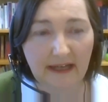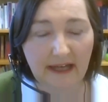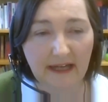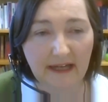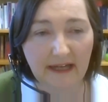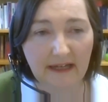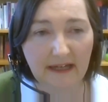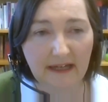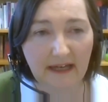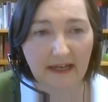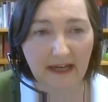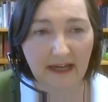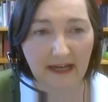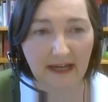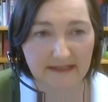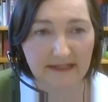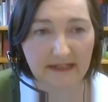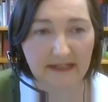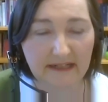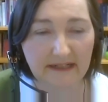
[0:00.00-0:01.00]
uh,
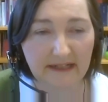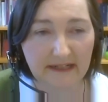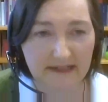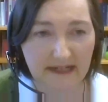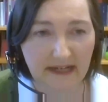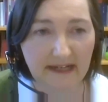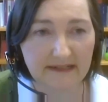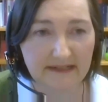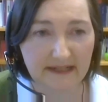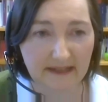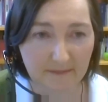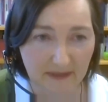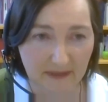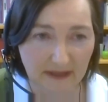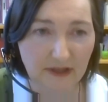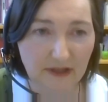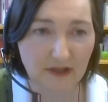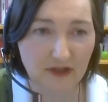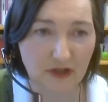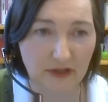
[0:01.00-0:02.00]
arctic and antarctic
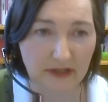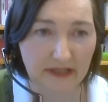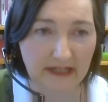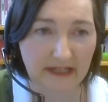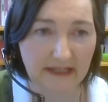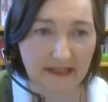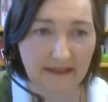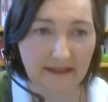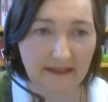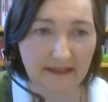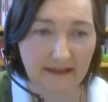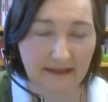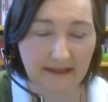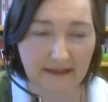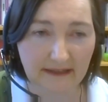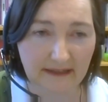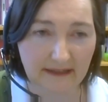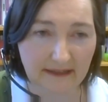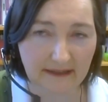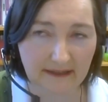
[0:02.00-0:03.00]
military
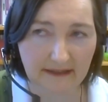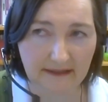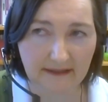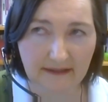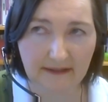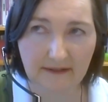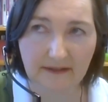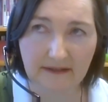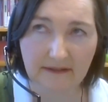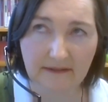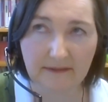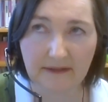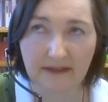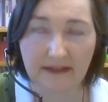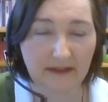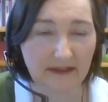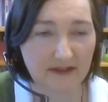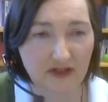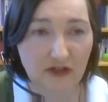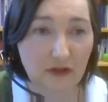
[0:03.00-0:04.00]
uh,
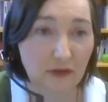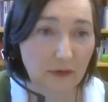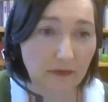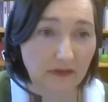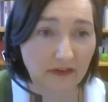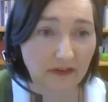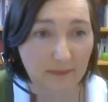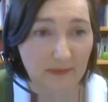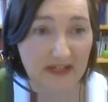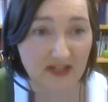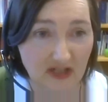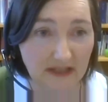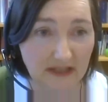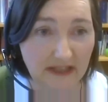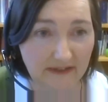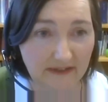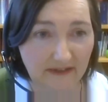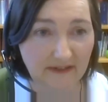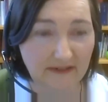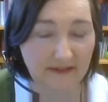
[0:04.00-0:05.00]
issues
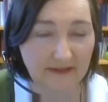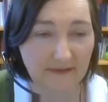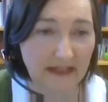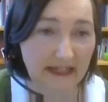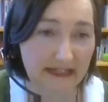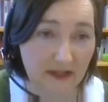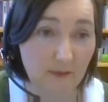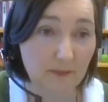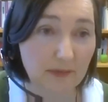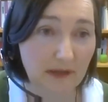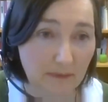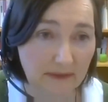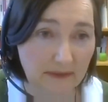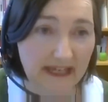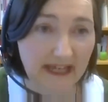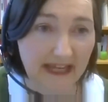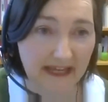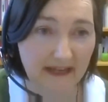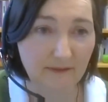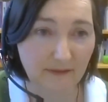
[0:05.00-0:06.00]
specialists like you probably
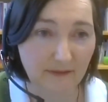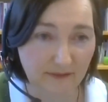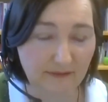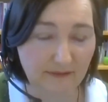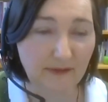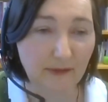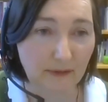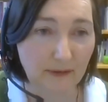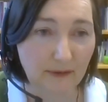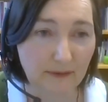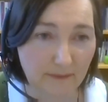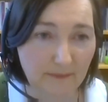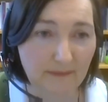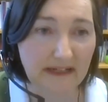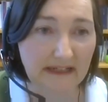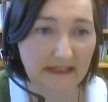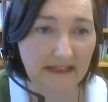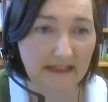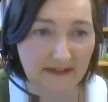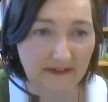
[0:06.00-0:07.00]
have for
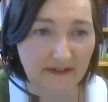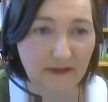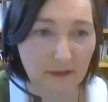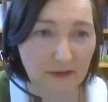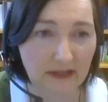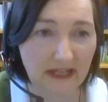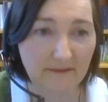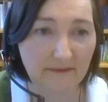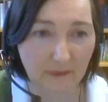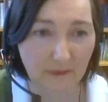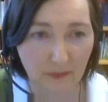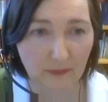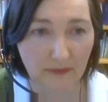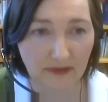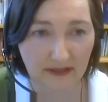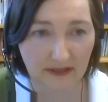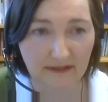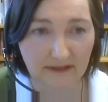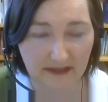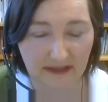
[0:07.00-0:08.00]
middle east you'll have all
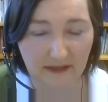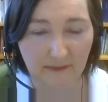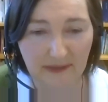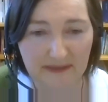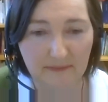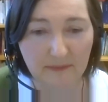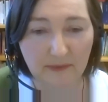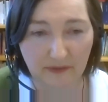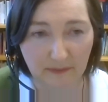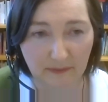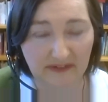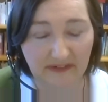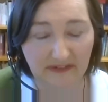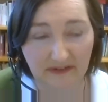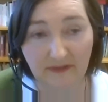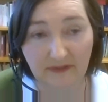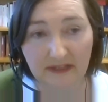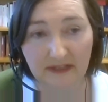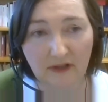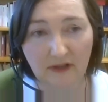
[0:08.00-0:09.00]
the you know people with
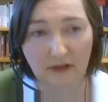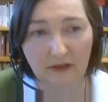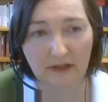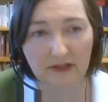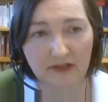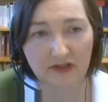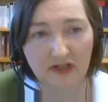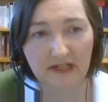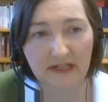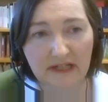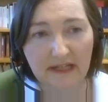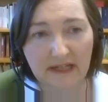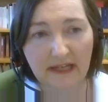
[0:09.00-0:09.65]
specific knowledge